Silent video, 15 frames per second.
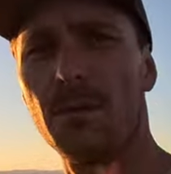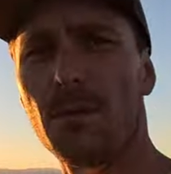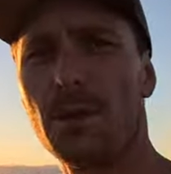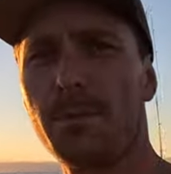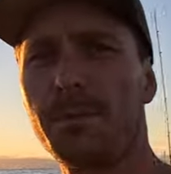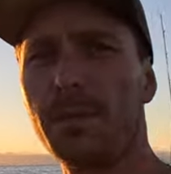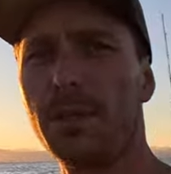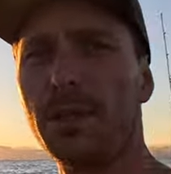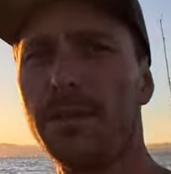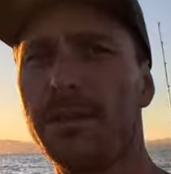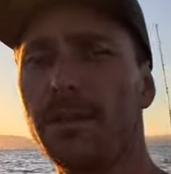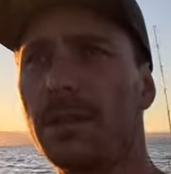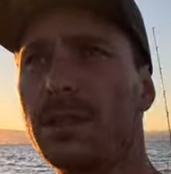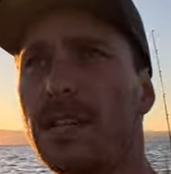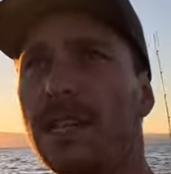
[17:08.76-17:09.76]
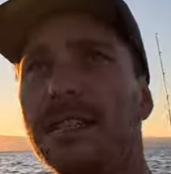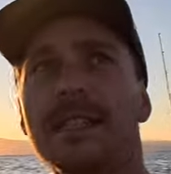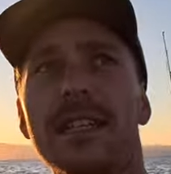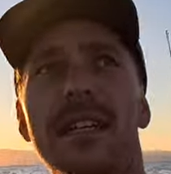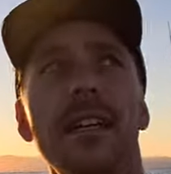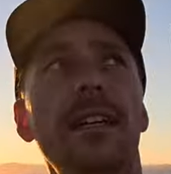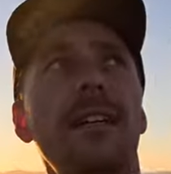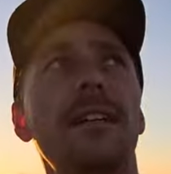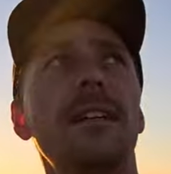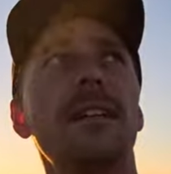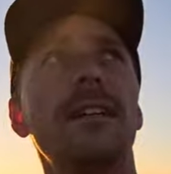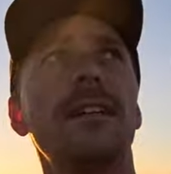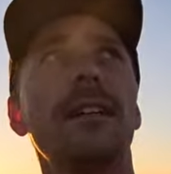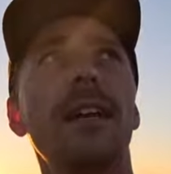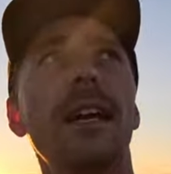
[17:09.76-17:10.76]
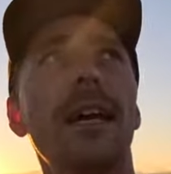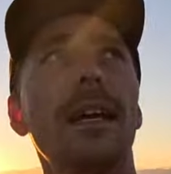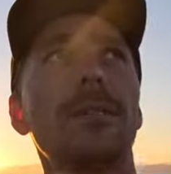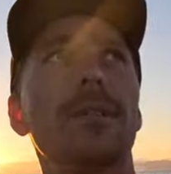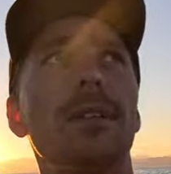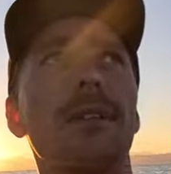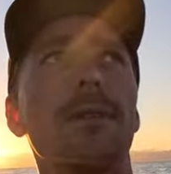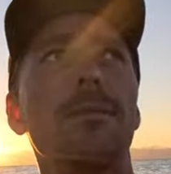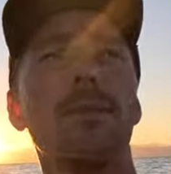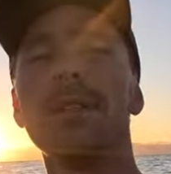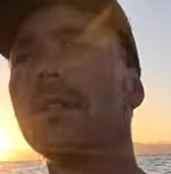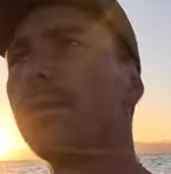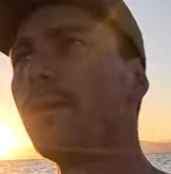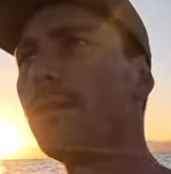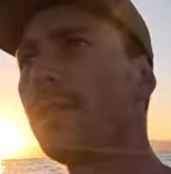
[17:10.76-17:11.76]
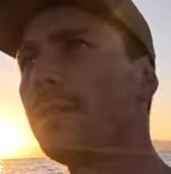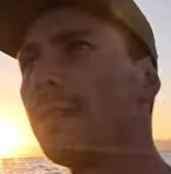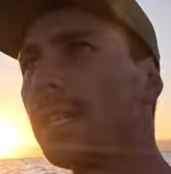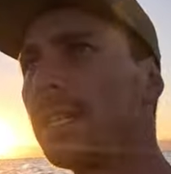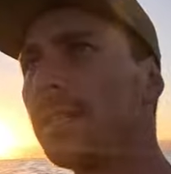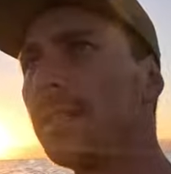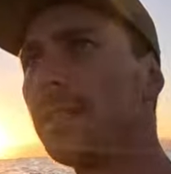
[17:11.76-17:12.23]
What a beautiful sunset. Absolute beautiful evening.